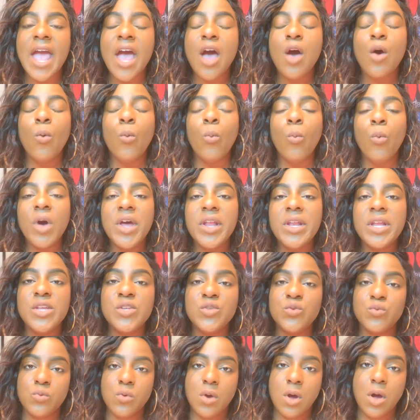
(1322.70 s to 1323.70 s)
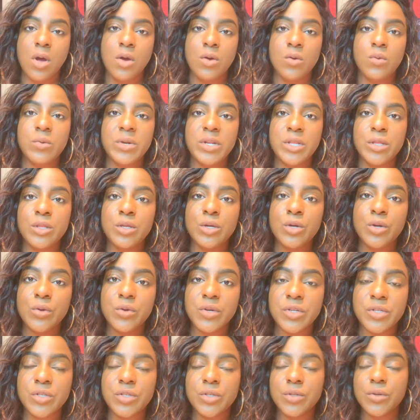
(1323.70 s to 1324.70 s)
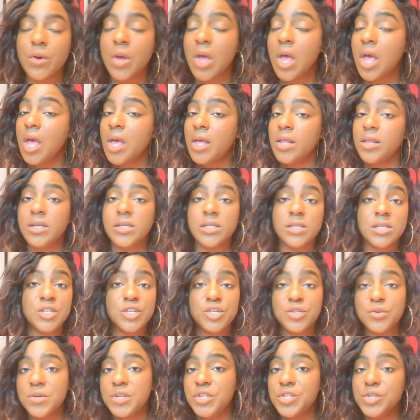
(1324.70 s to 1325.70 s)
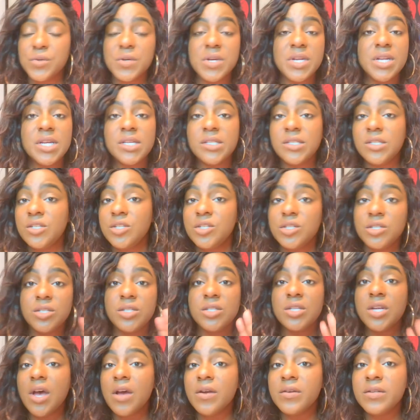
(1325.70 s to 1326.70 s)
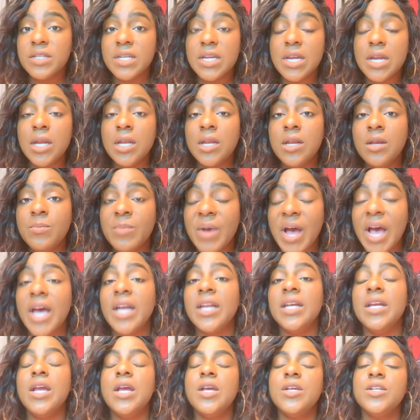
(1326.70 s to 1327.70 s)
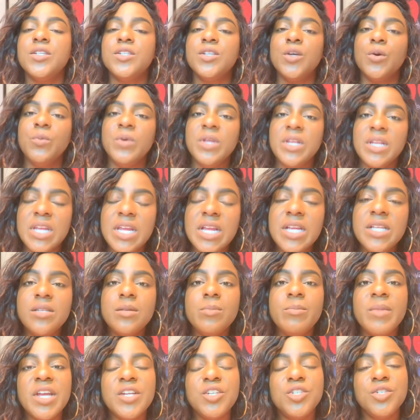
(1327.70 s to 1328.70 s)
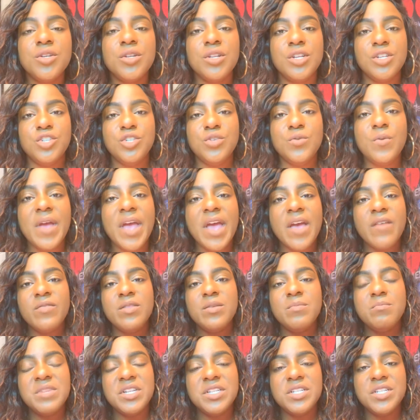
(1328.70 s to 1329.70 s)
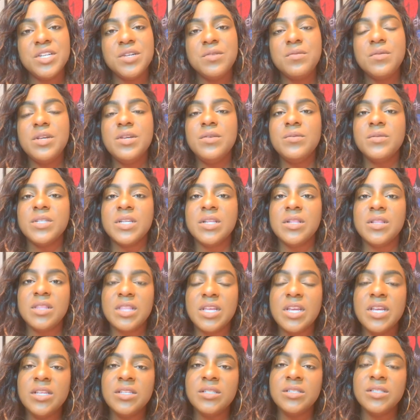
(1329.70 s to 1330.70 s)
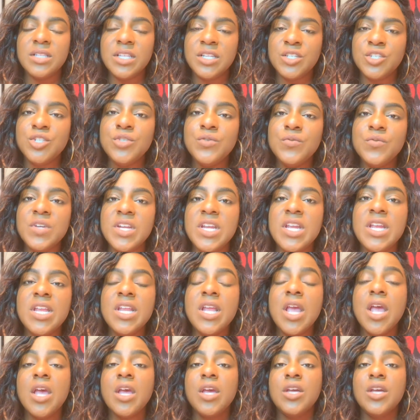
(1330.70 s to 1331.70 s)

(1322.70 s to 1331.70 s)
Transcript: out what is wrong with the crystal. The sanctuary tree doesn't just talk to anybody, so we need to make sure that you have the materials and things that you need